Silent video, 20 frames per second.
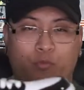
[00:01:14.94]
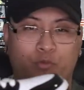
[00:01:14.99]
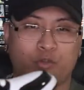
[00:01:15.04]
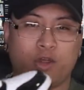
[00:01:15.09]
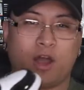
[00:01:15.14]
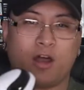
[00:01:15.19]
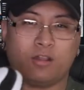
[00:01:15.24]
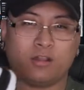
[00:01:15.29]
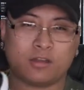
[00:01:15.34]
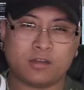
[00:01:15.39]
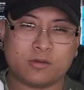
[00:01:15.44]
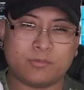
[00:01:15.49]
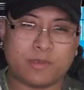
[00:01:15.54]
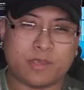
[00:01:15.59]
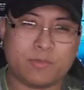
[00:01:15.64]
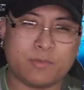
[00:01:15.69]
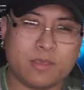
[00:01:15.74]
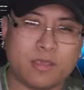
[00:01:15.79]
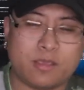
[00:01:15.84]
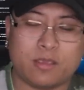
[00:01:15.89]
taller,
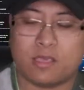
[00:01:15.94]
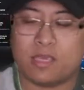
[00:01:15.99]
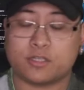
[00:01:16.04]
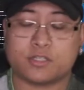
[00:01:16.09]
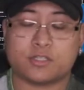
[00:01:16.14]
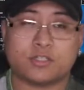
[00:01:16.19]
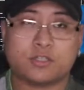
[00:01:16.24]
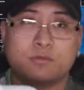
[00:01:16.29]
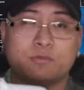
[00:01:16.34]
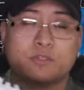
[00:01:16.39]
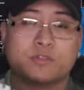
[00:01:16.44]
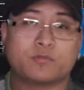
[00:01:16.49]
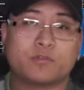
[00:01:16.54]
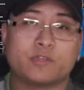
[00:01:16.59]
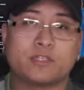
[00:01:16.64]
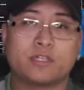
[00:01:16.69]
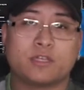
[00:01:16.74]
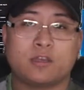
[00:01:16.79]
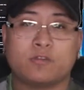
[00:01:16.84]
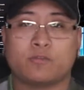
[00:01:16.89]
maybe? This shoe was
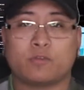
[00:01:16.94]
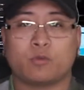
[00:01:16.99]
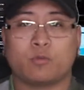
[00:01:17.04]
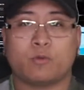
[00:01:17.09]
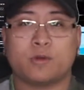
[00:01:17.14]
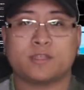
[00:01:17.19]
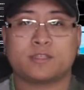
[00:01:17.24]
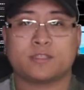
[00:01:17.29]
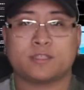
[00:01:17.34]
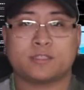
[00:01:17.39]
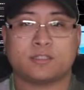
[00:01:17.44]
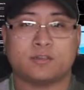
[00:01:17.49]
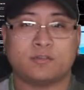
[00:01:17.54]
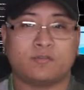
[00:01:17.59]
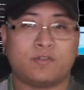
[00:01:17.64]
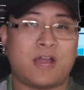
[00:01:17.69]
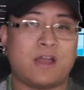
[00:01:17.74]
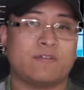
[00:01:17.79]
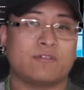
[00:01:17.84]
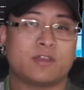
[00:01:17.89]
retailing for
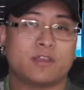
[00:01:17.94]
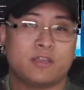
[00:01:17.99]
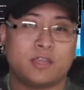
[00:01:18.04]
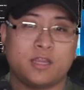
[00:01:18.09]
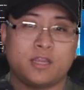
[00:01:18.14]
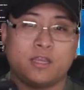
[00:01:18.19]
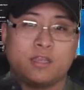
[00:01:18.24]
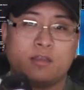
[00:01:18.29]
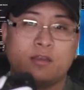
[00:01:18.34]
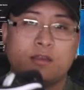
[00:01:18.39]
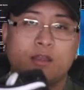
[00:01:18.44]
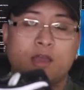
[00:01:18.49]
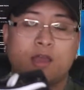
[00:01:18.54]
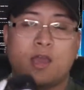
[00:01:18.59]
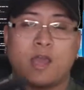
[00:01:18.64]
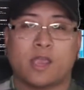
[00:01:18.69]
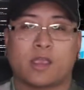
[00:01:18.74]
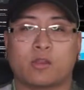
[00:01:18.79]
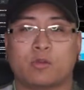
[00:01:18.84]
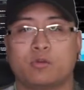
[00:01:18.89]
165 Canadian.
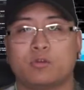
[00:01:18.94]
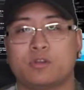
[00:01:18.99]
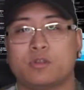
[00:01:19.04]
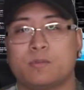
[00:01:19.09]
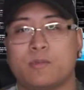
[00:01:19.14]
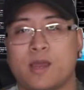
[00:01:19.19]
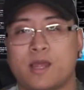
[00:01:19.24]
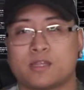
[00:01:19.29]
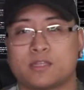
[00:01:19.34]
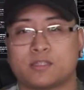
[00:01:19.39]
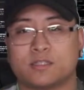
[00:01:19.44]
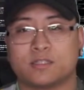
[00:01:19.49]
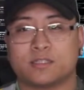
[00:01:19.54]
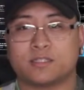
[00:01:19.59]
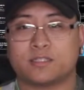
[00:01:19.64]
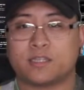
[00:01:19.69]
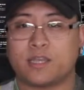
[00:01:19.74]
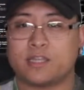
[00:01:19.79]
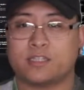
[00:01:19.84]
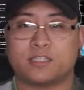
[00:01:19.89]
You can only imagine in the
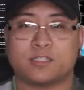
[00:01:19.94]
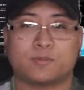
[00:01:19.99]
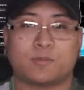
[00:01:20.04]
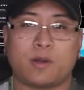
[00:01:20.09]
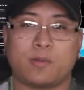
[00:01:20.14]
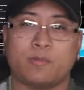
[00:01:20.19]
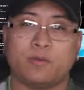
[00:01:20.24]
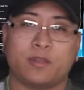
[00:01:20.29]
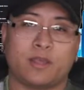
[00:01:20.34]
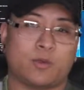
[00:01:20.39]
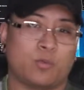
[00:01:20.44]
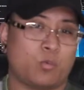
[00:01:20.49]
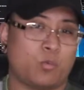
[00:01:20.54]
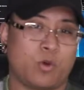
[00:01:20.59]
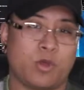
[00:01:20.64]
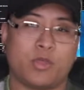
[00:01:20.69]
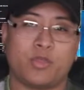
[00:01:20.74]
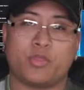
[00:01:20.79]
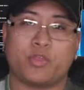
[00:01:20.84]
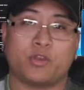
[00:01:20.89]
States, it's probably like
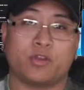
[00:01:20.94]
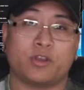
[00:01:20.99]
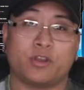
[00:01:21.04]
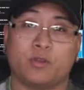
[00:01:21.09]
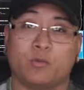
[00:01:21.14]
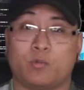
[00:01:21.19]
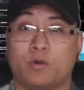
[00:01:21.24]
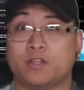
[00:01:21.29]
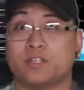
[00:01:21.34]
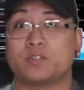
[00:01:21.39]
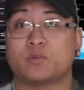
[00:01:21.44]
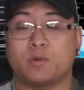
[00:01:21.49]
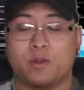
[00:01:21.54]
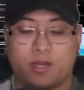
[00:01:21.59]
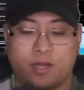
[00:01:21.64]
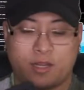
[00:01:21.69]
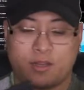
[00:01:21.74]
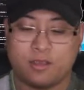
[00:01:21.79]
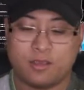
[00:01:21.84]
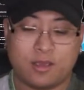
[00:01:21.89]
130,
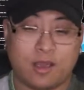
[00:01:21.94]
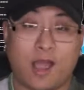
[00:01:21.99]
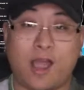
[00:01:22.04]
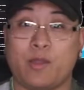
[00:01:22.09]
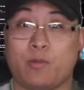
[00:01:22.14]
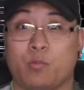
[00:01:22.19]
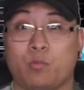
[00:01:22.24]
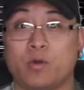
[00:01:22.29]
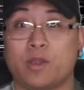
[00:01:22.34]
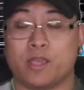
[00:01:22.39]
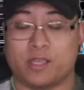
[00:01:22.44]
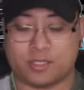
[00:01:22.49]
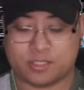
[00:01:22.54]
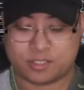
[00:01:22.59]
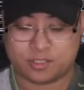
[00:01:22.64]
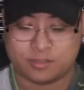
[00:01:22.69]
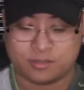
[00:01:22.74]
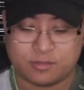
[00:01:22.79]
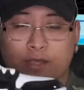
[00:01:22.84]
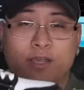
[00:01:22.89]
120. I
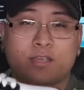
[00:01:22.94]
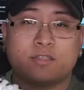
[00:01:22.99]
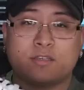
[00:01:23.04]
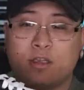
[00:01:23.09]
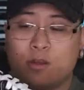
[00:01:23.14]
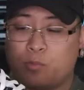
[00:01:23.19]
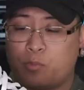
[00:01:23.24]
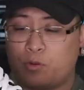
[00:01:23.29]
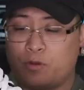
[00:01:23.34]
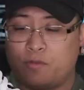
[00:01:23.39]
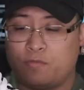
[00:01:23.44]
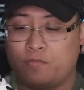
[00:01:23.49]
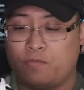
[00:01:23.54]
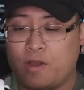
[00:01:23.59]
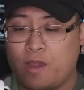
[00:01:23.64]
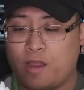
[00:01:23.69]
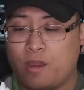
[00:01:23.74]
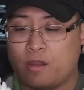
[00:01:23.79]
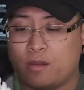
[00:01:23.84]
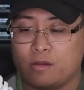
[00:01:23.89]
wish. These are pretty
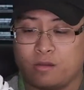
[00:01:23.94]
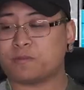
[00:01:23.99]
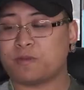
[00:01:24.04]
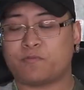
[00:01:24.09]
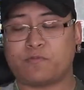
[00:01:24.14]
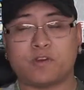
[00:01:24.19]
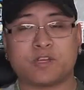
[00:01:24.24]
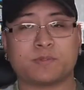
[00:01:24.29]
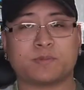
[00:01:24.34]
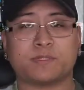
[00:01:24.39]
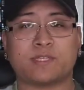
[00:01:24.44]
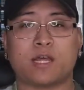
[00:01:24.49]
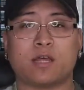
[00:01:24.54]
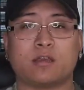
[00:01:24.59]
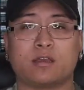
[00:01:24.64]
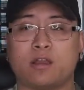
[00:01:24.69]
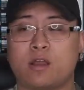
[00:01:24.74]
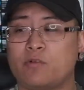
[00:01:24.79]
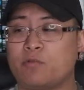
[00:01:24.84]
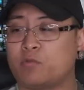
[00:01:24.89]
fire. It's the first
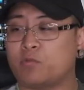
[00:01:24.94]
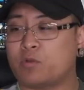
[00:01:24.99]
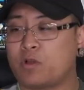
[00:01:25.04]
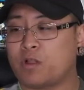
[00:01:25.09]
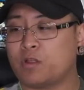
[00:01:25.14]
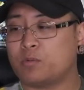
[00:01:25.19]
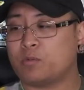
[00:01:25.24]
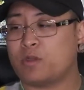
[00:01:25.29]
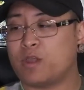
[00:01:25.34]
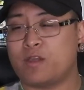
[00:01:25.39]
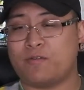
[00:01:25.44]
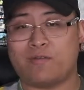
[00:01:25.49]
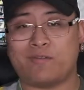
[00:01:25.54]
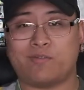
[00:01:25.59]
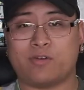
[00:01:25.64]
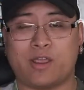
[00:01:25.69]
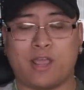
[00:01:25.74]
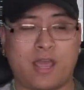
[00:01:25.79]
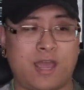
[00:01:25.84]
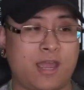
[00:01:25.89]
metallic colorway I've
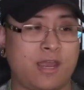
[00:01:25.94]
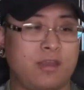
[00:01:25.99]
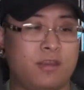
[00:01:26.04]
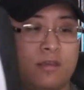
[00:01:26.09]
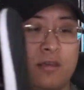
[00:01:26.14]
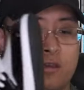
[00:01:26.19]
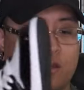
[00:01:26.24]
ever had.